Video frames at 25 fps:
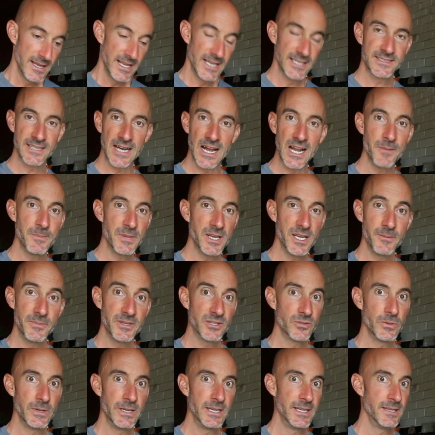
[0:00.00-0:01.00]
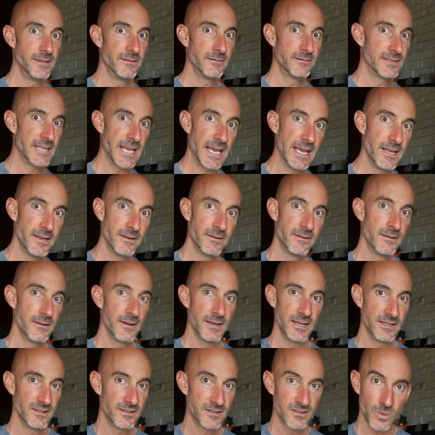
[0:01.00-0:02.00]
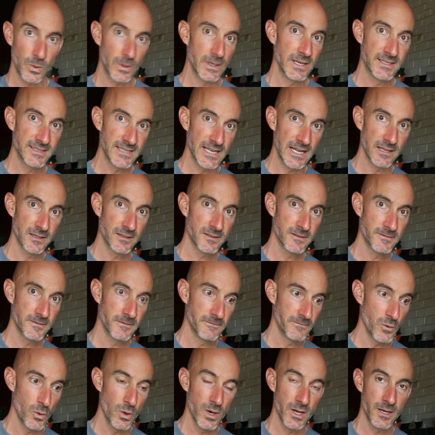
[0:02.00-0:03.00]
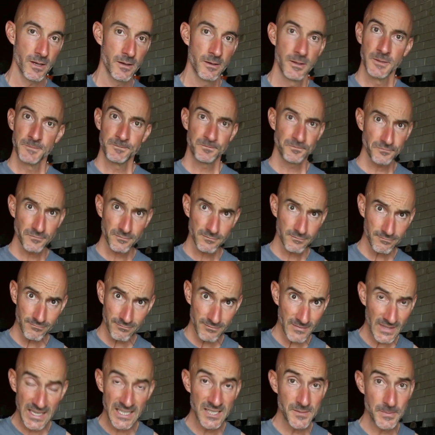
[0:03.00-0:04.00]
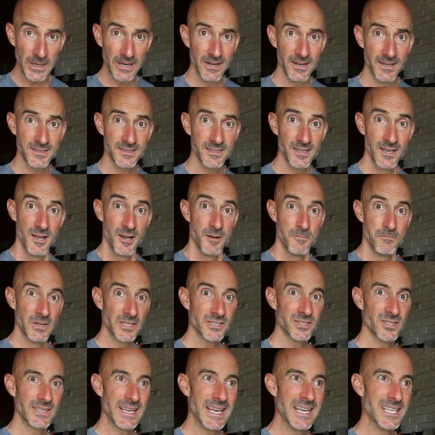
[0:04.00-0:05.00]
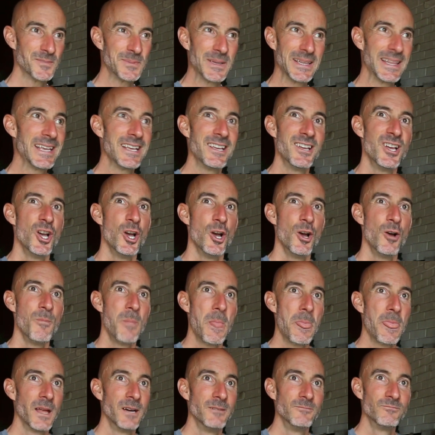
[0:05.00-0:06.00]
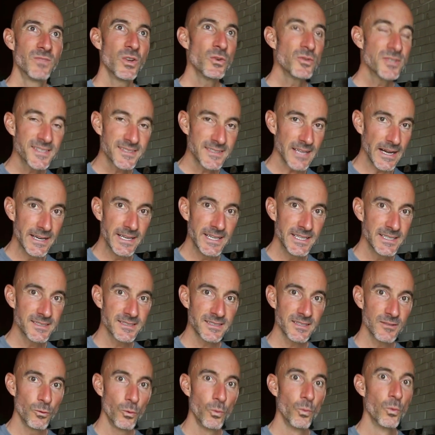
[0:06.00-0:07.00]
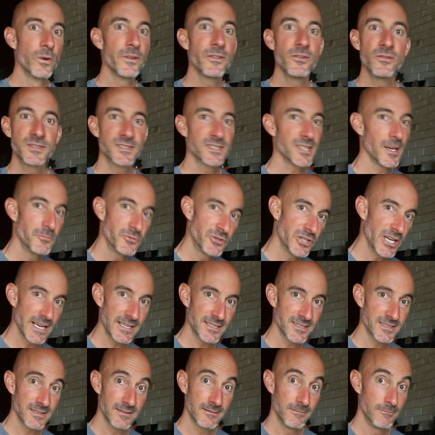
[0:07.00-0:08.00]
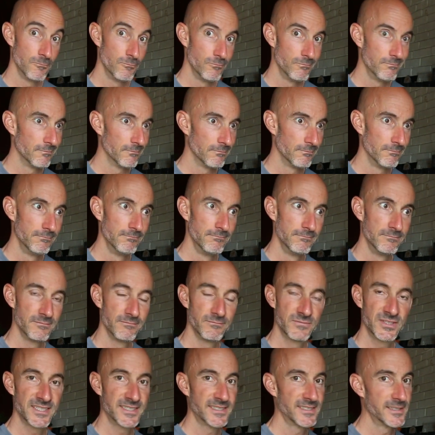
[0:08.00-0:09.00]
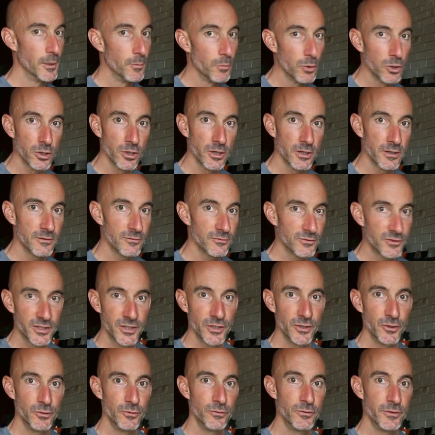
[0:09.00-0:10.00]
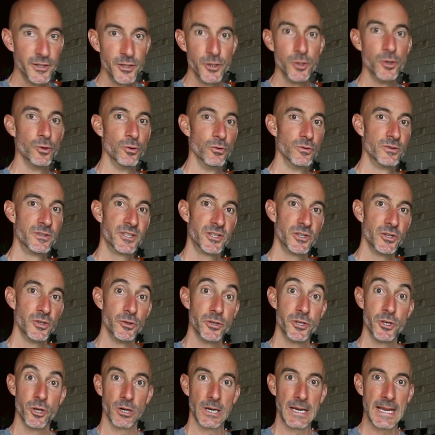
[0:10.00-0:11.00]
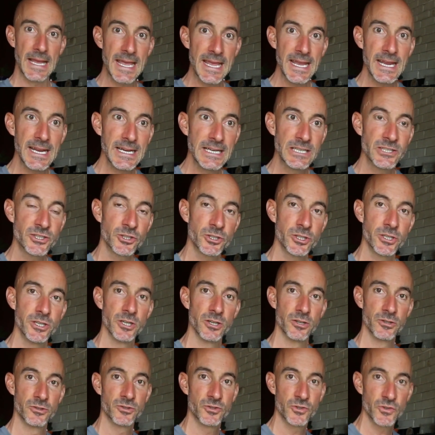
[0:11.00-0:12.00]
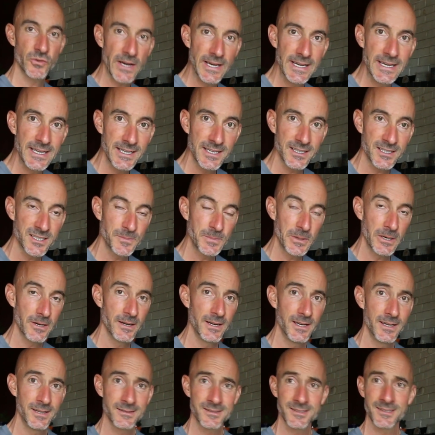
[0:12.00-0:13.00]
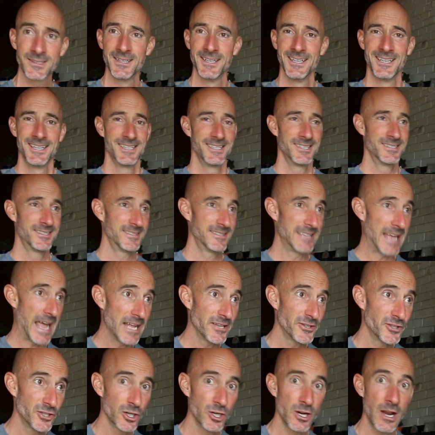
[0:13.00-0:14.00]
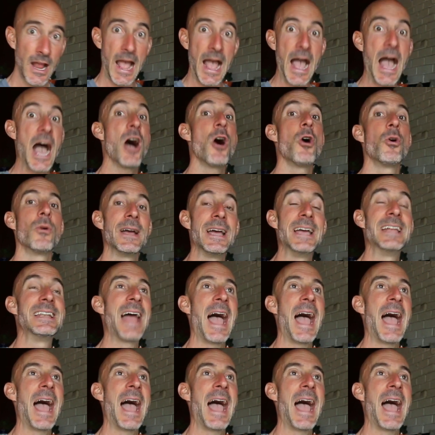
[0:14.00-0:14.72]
it's gotta be between 10 and 20 sets if you wanna experience muscle gains. But like those studies, were those subjects similar to you, to your age, to your training experience, stature, how